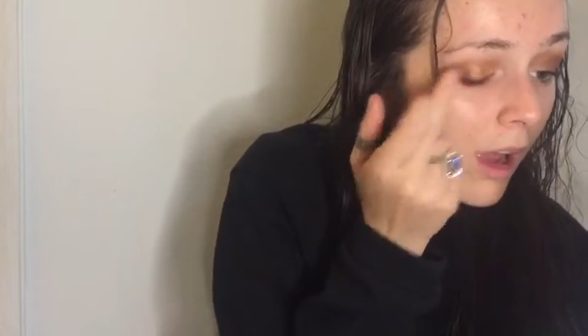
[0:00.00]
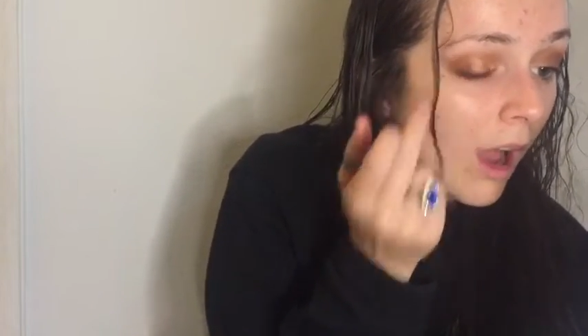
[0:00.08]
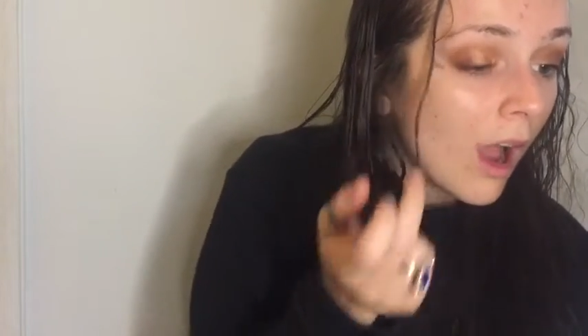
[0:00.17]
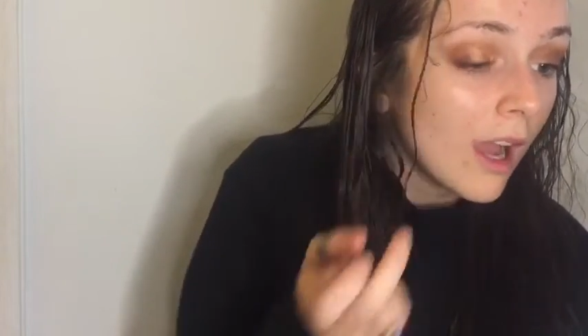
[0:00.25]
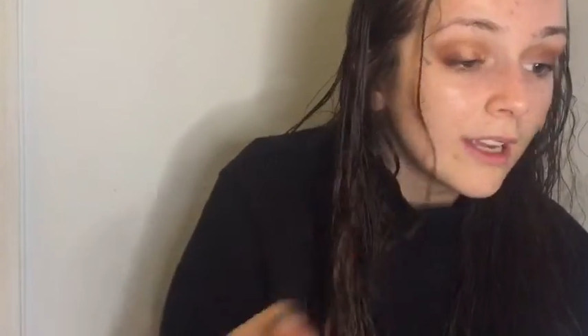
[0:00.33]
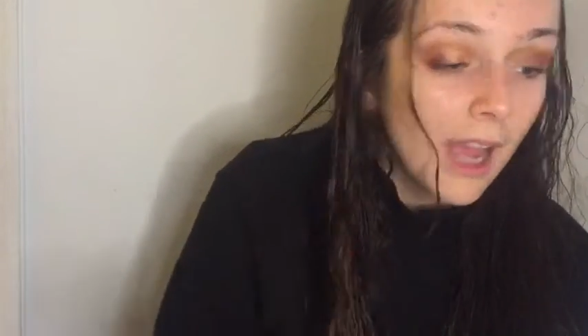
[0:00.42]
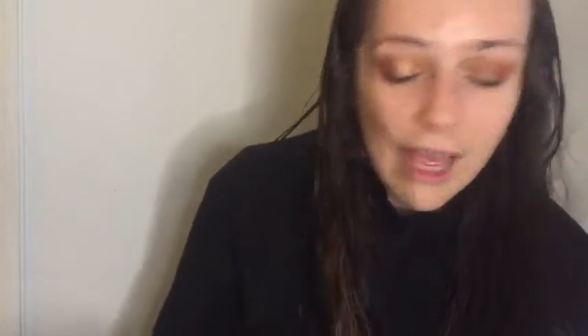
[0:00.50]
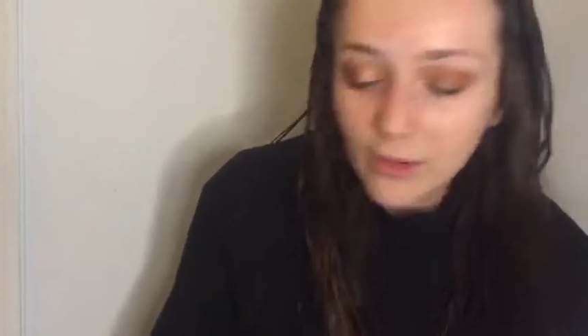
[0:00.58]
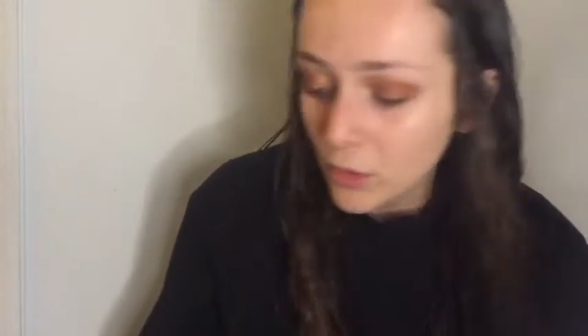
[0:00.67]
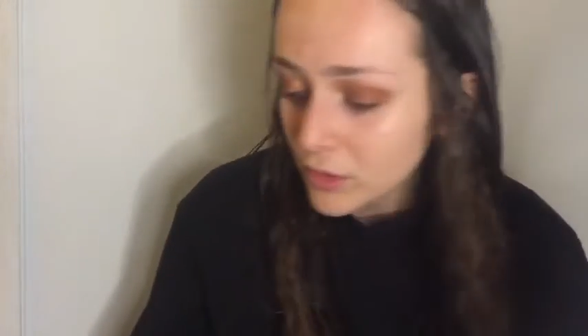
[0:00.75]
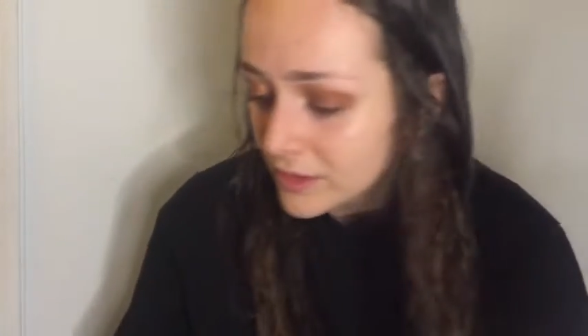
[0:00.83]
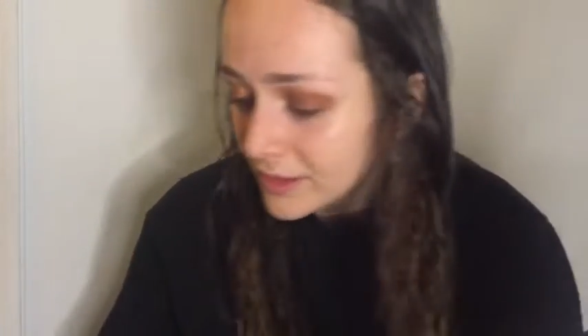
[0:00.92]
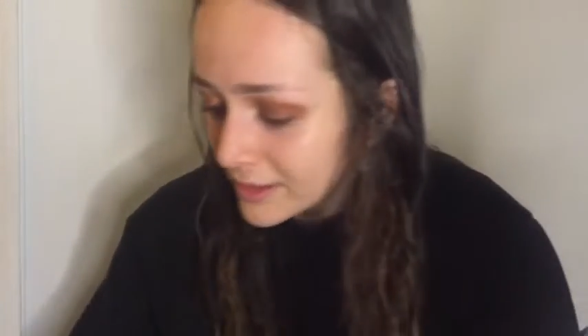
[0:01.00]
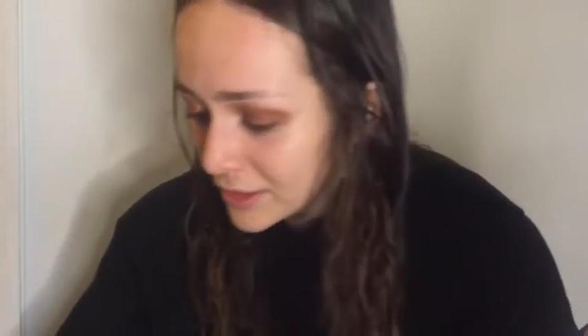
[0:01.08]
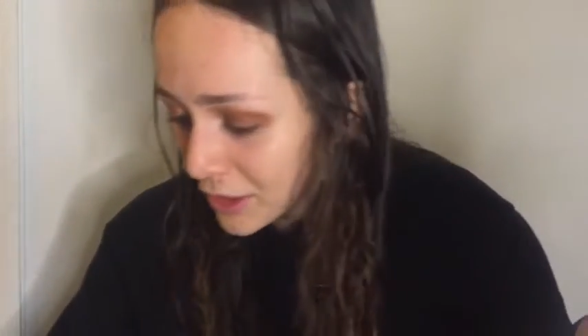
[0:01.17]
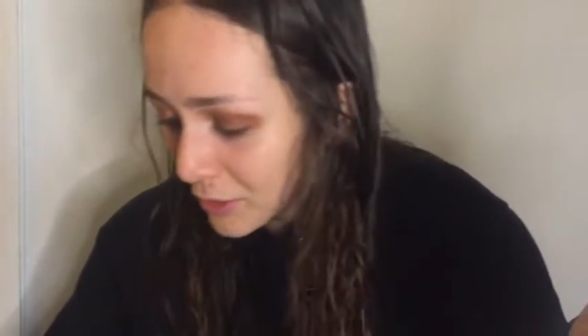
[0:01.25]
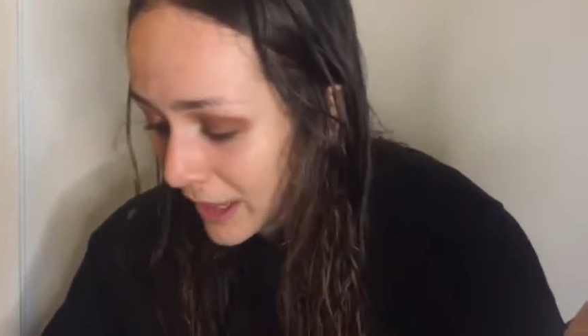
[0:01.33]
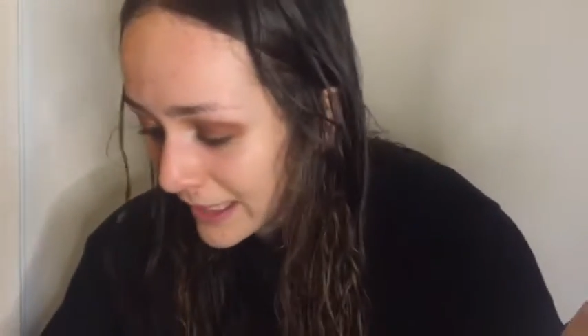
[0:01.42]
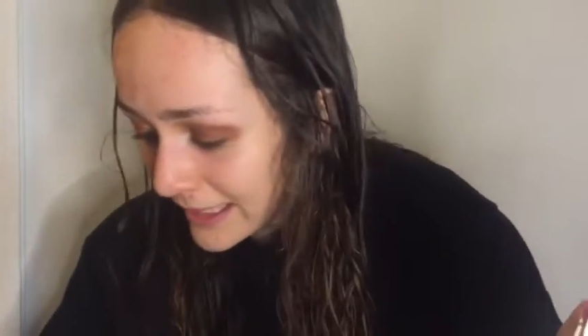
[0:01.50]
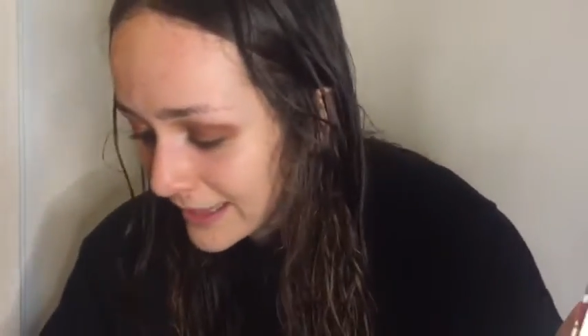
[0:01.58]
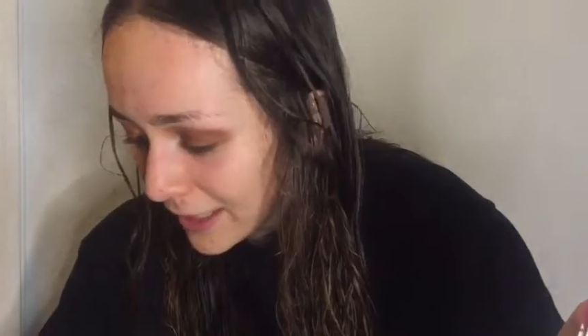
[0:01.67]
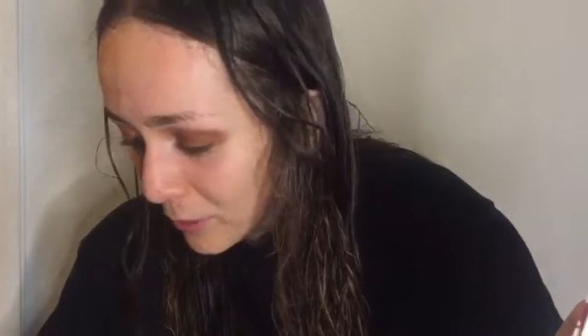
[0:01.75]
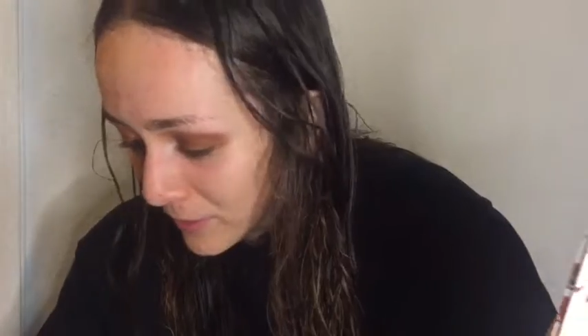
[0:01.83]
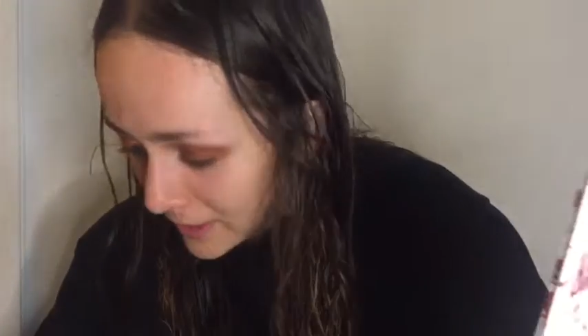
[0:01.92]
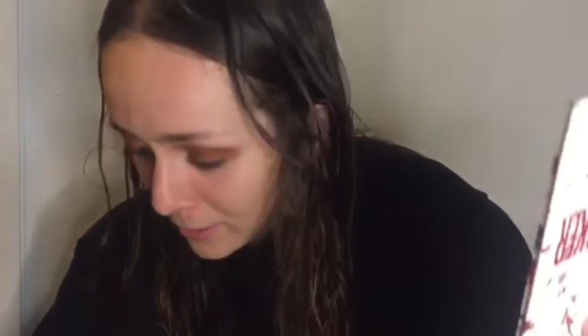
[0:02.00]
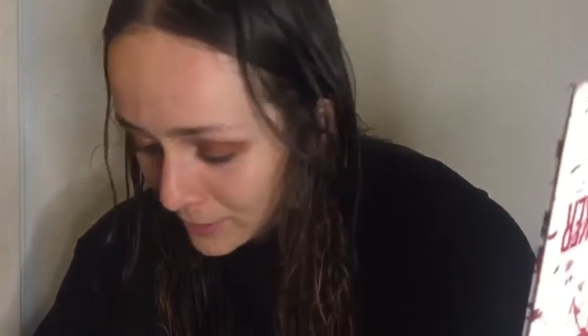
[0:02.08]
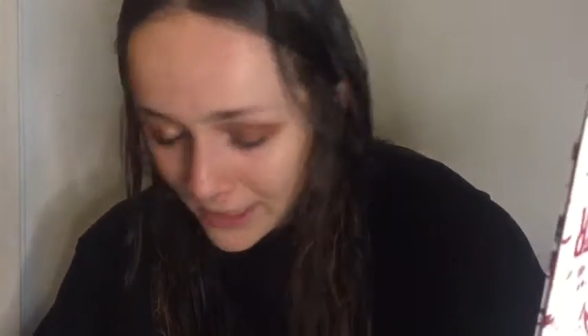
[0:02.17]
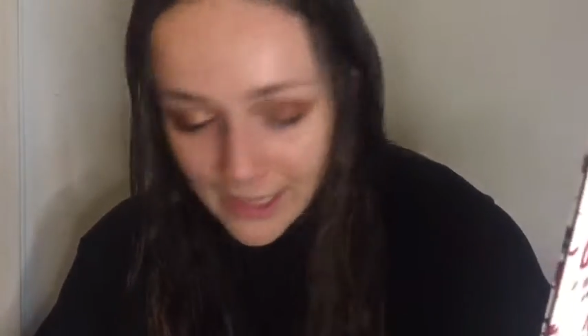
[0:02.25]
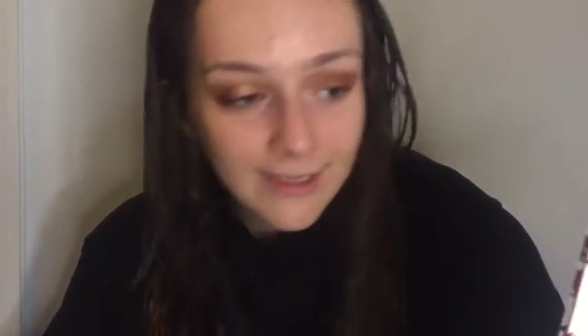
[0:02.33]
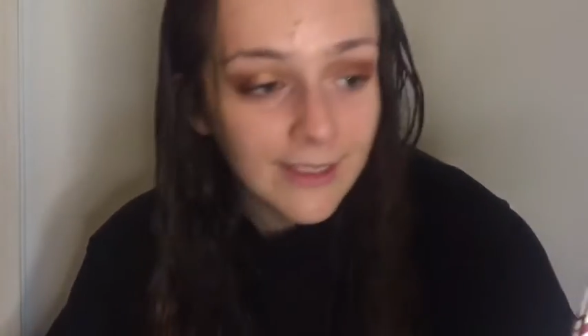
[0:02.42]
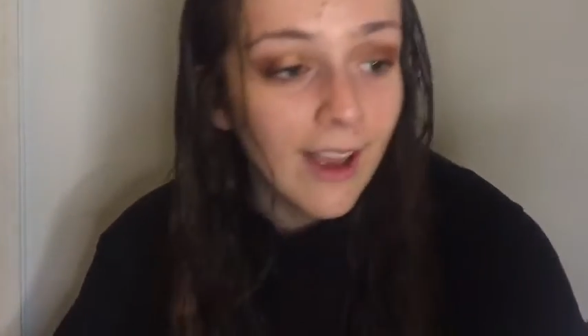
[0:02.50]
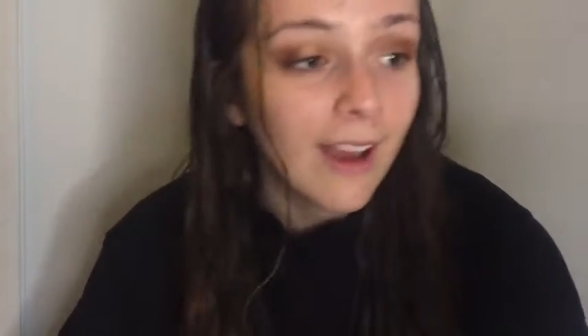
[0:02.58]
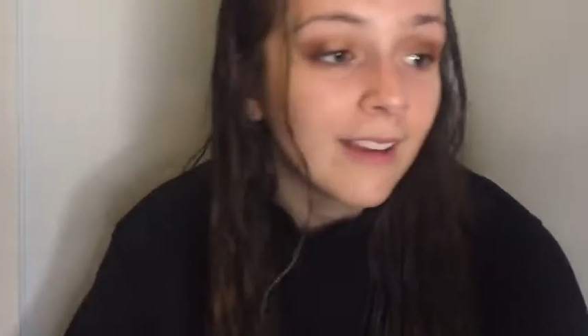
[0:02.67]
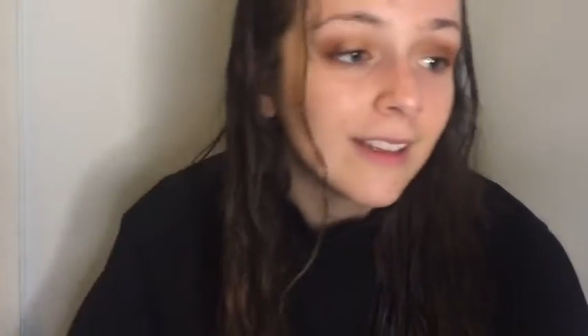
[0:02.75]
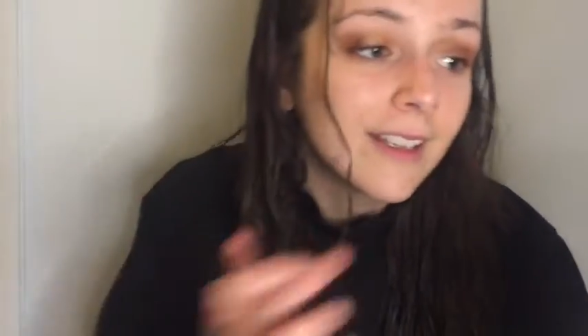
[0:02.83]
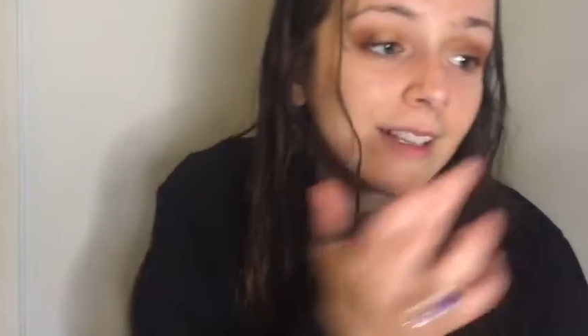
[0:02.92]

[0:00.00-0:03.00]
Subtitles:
I cannot do anything without glitter.